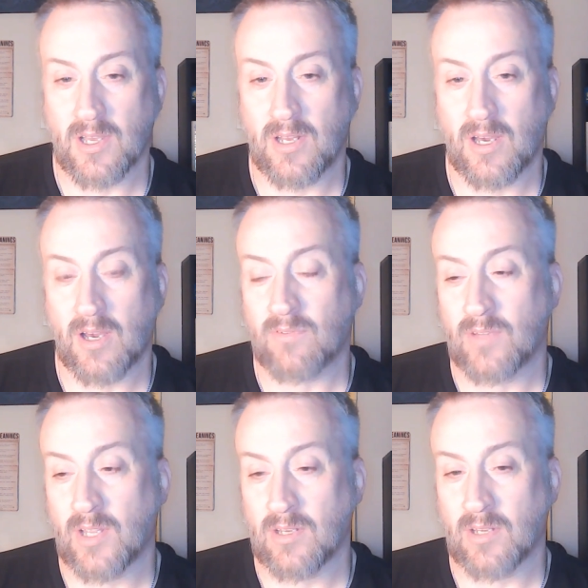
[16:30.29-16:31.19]
enough
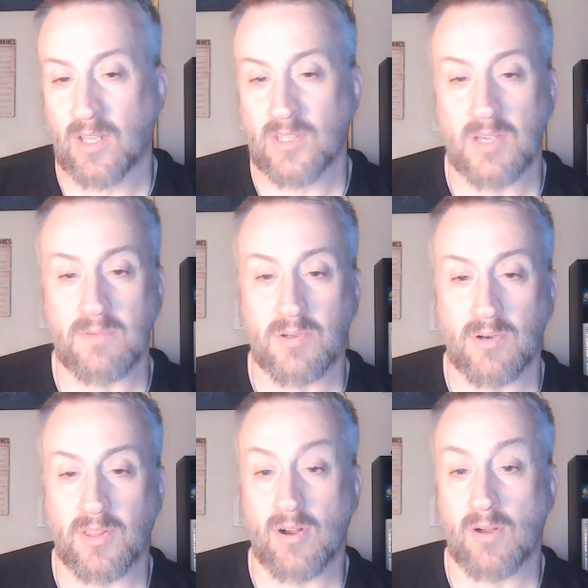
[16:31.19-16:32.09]
that you get some sort
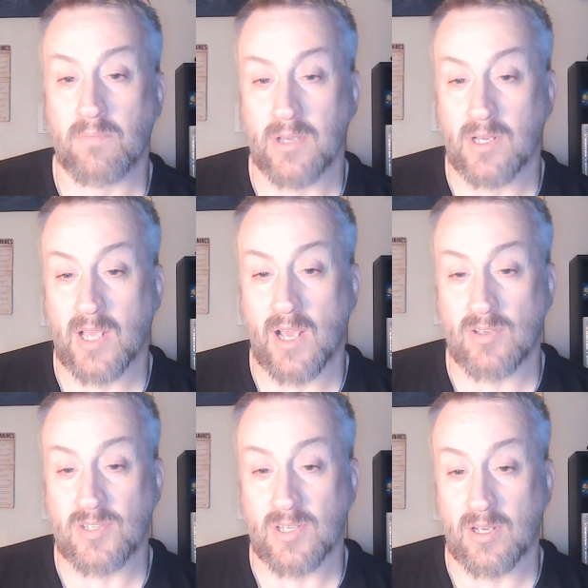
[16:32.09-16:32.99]
of therapy and
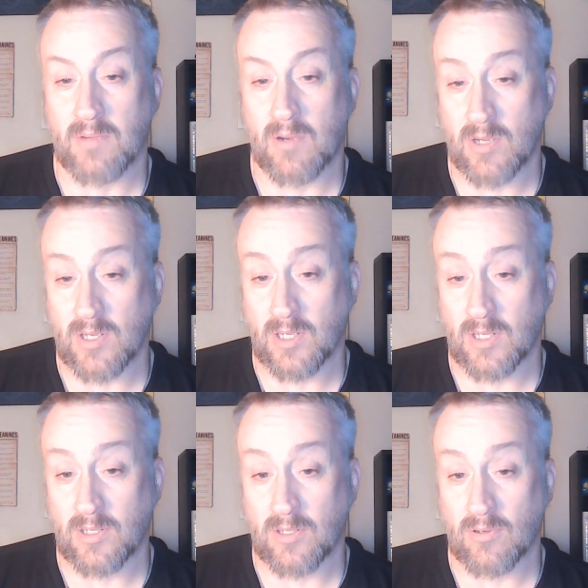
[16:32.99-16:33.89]
counseling about what you need
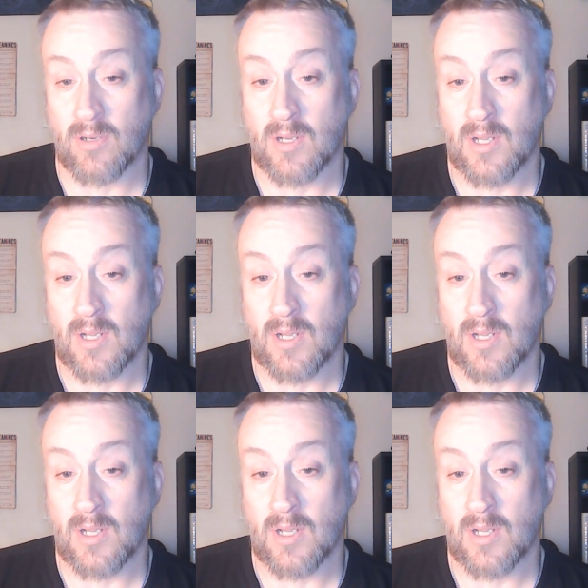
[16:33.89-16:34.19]
to do.